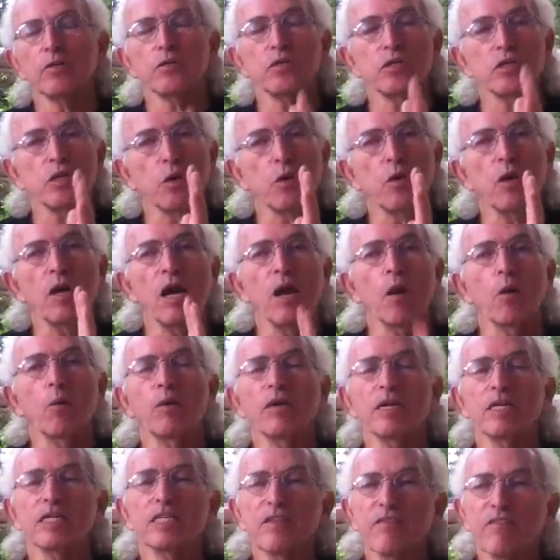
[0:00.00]
So
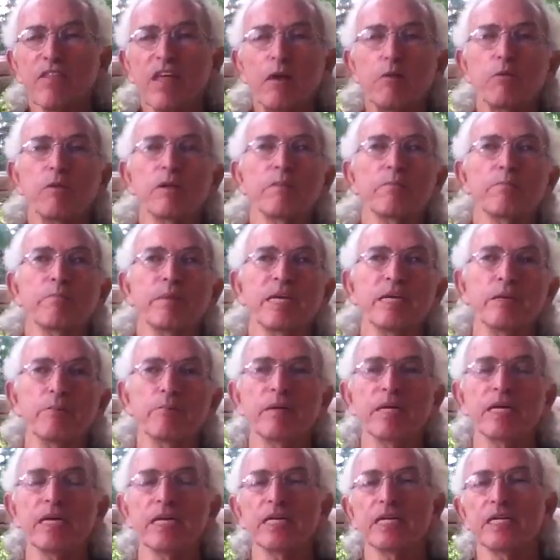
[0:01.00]
whereas they would meet
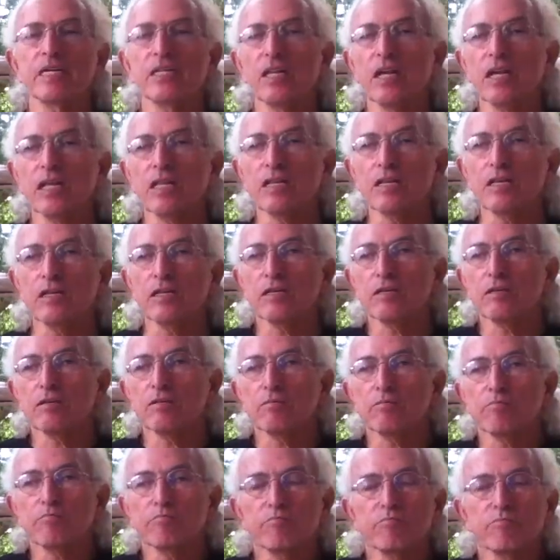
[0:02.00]
me in another
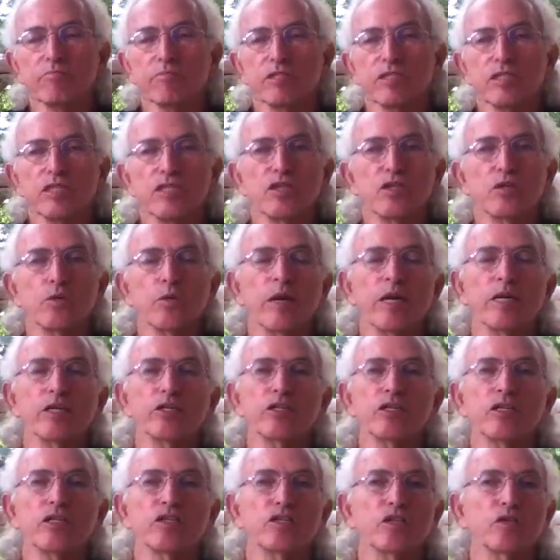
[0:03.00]

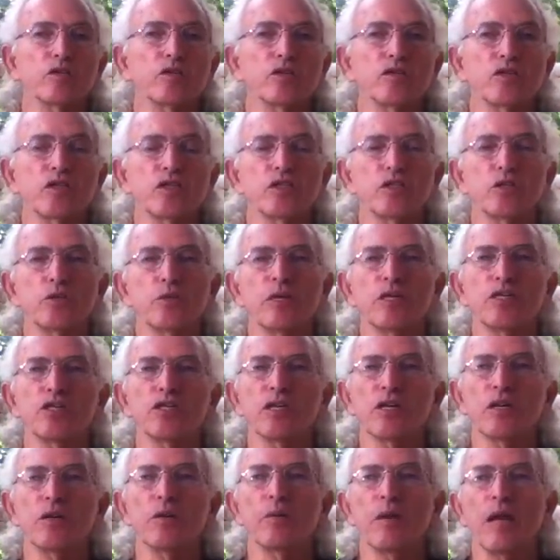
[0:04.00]
situation, a social
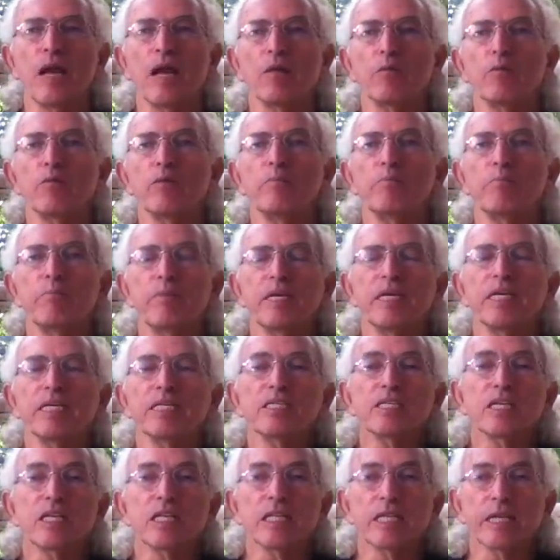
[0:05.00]
situation, and I wouldn't be
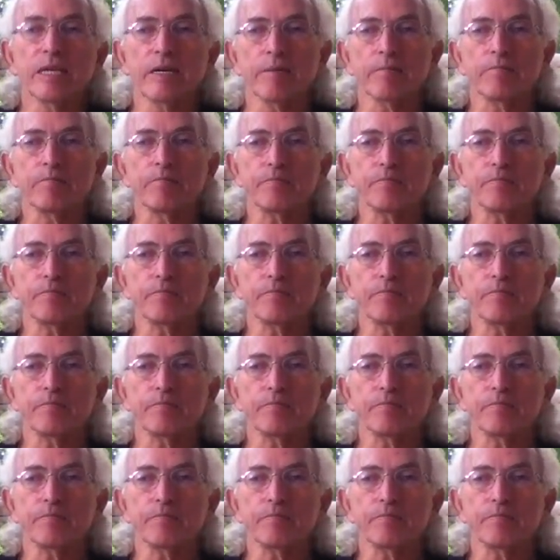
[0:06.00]
as clear.